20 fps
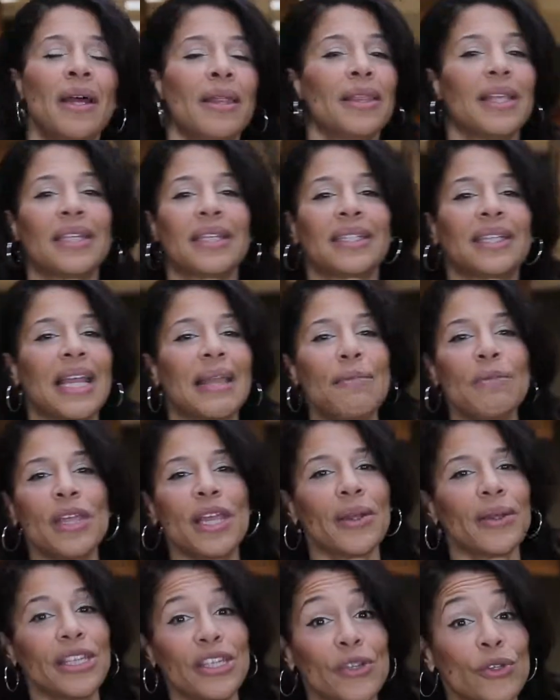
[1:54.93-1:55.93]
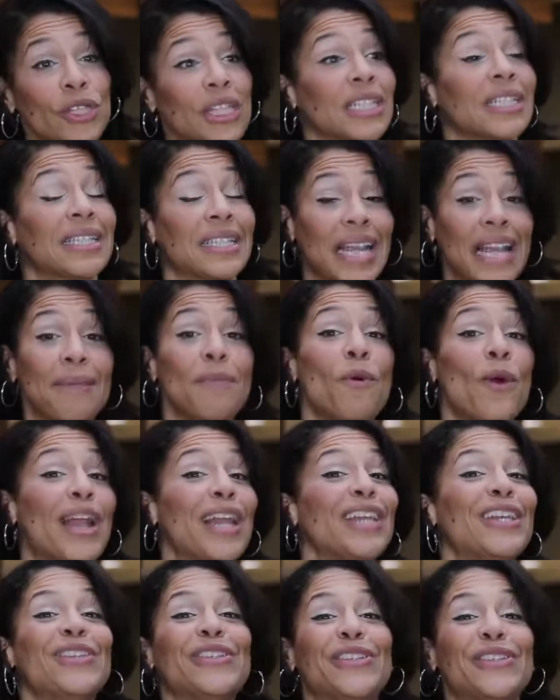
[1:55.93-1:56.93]
The same way
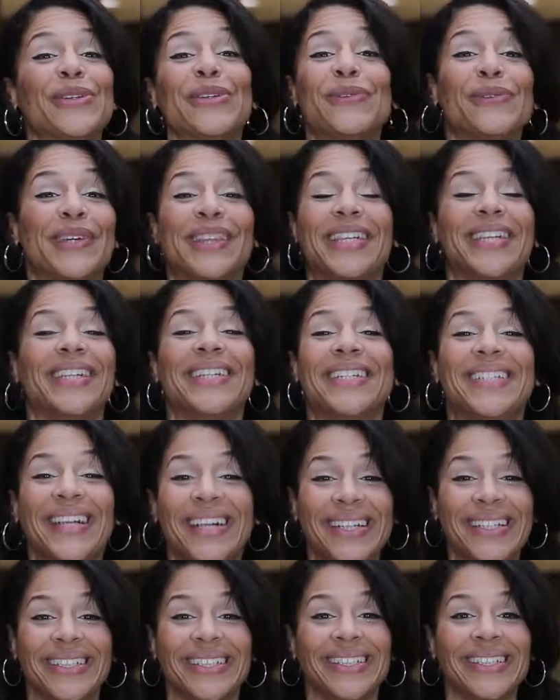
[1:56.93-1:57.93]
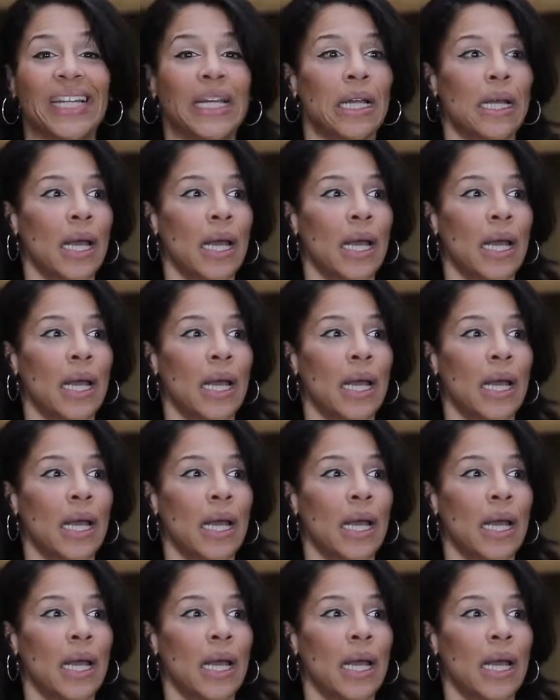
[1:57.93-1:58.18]
you do it with an adult.